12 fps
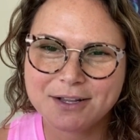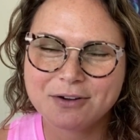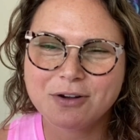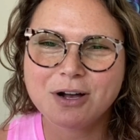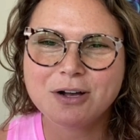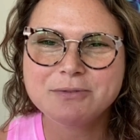
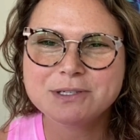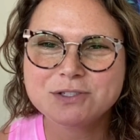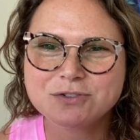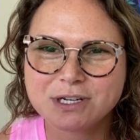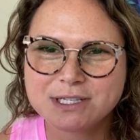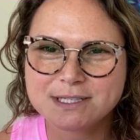They're always
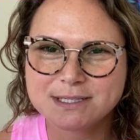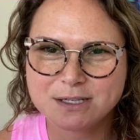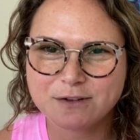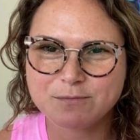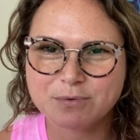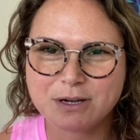trying to
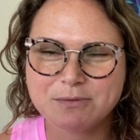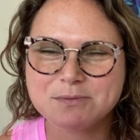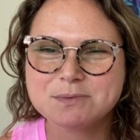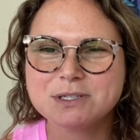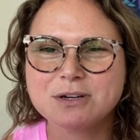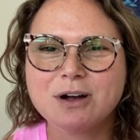solve
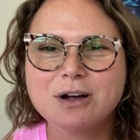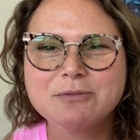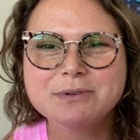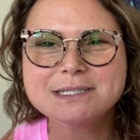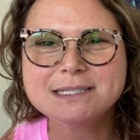problems. They're always